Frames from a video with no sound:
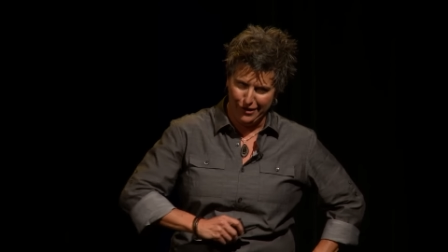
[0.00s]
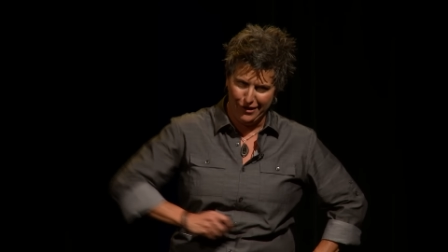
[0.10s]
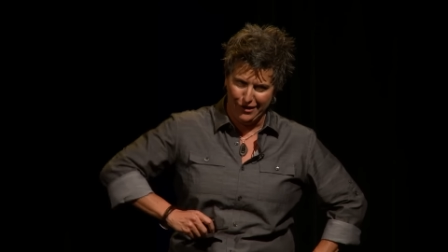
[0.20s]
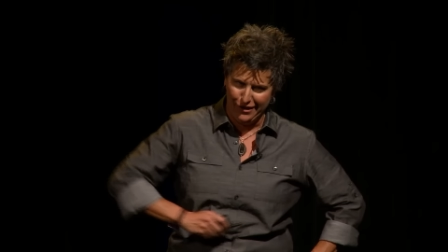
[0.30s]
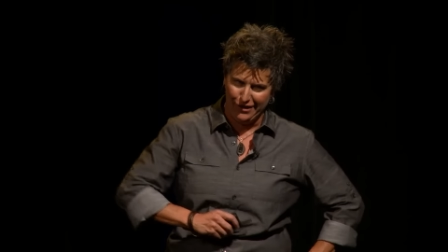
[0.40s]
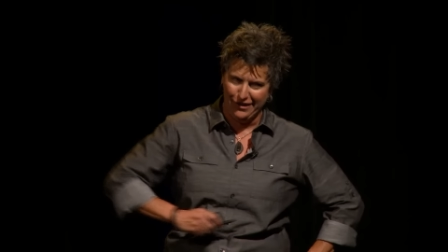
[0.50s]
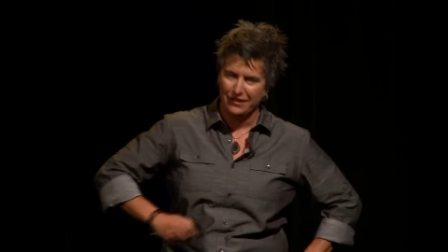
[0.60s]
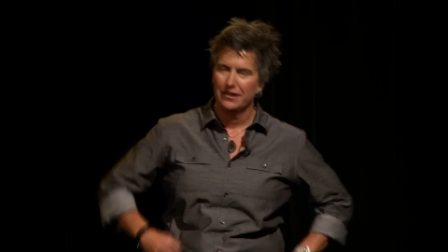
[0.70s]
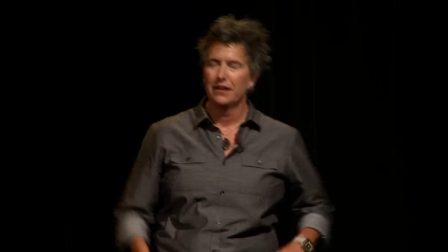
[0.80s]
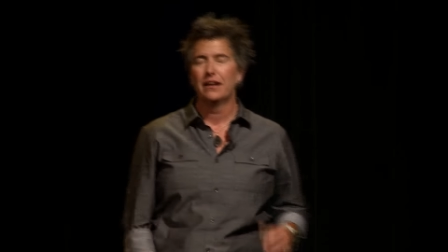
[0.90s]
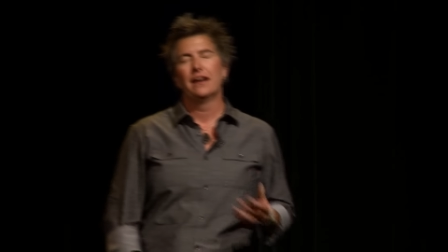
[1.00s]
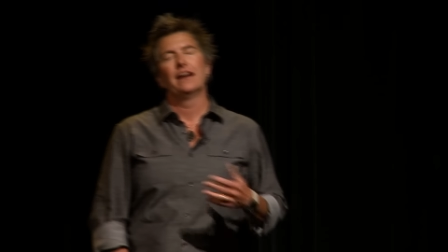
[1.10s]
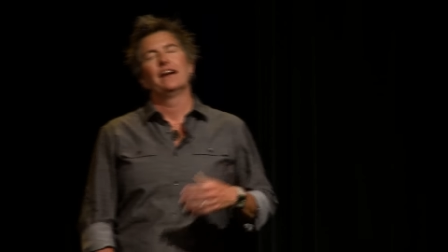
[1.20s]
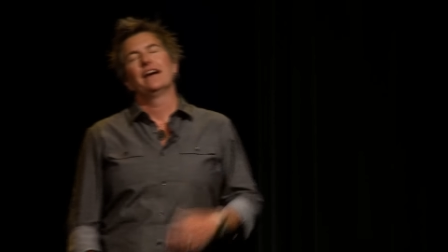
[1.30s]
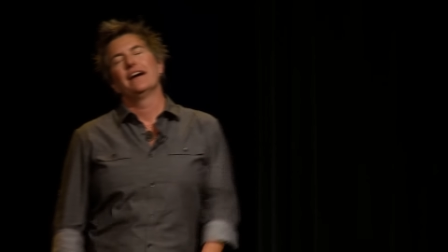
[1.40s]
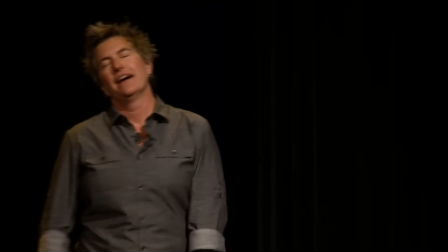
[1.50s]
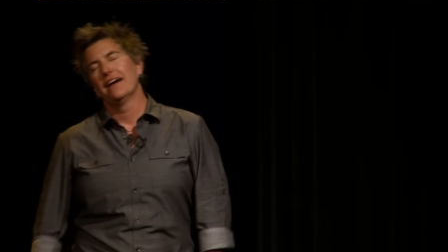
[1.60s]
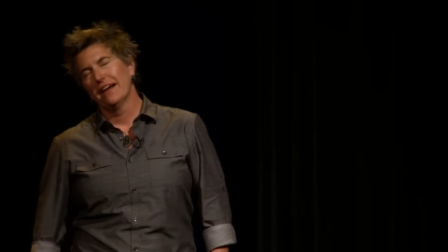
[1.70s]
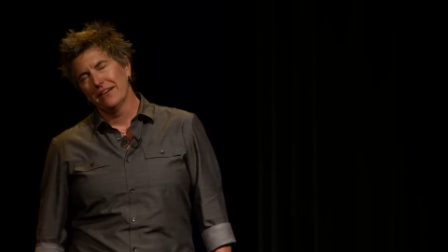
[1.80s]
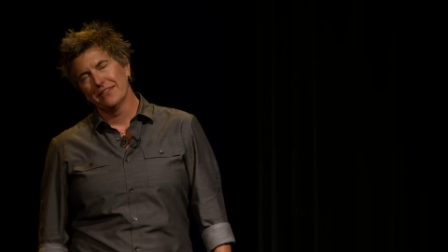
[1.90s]
and
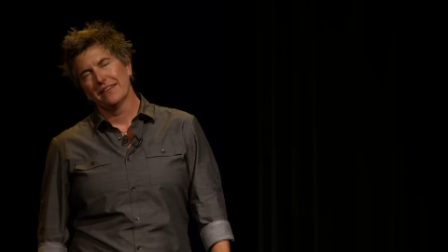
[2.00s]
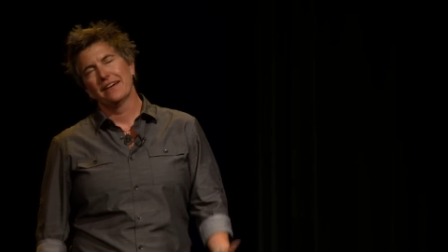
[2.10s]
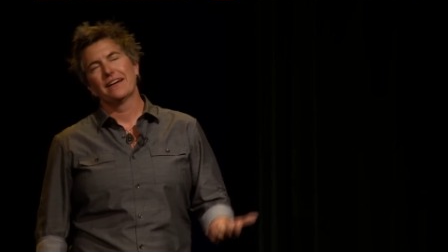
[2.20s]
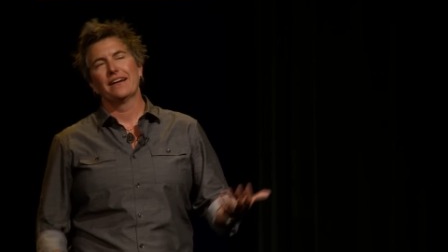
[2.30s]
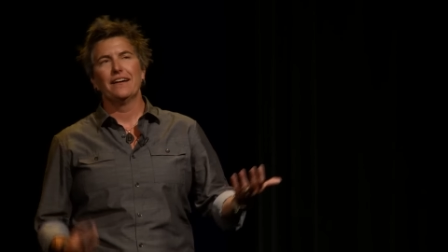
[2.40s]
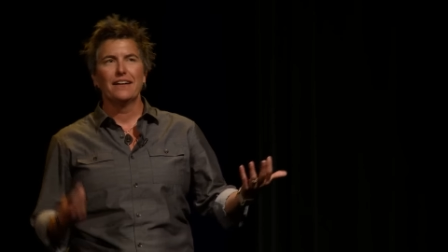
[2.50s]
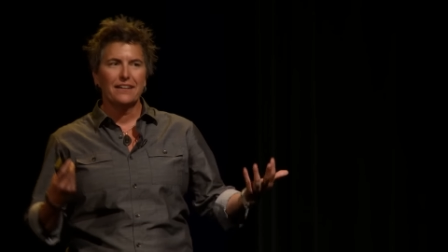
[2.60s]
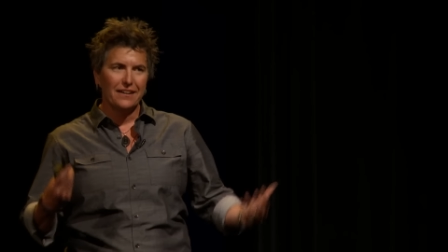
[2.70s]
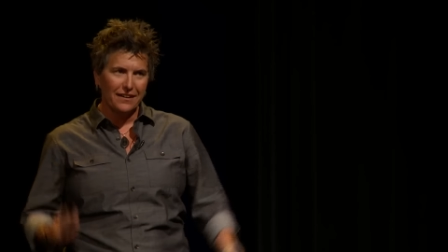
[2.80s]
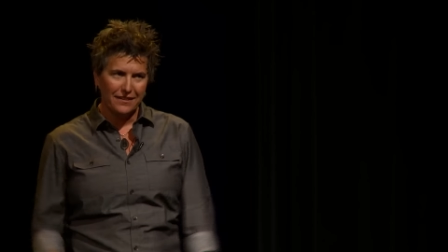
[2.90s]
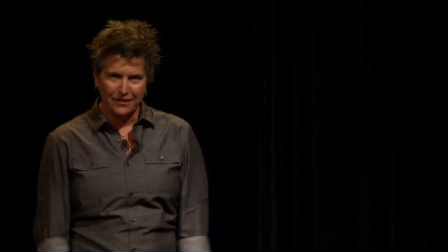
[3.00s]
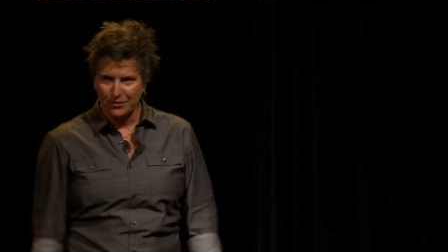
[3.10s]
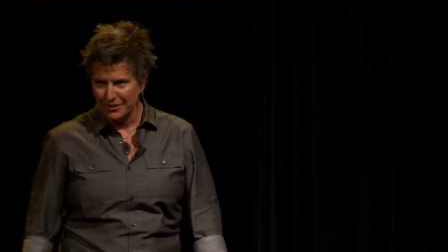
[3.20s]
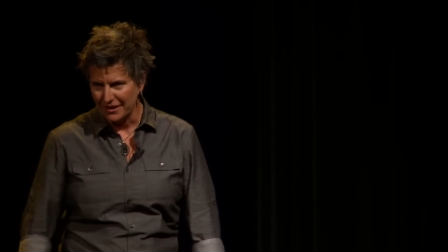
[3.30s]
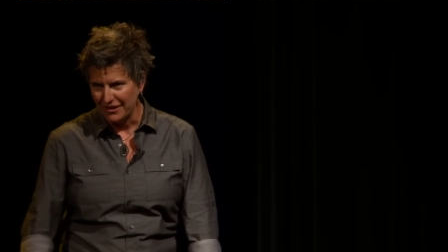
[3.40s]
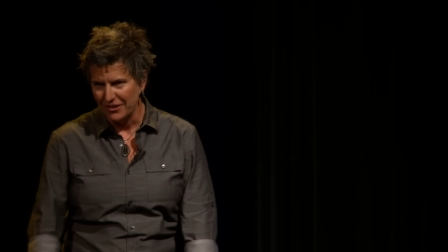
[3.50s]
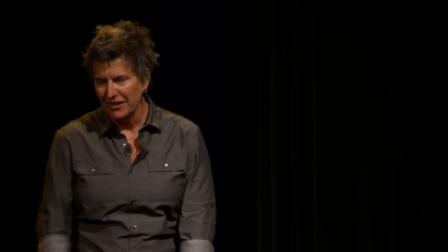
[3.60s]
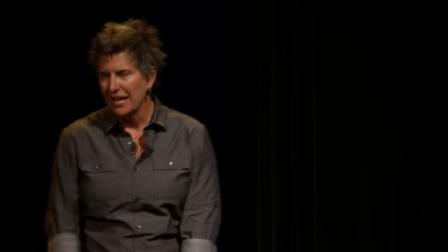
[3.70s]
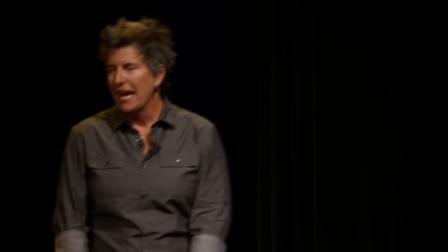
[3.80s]
I was like, all right, here we go.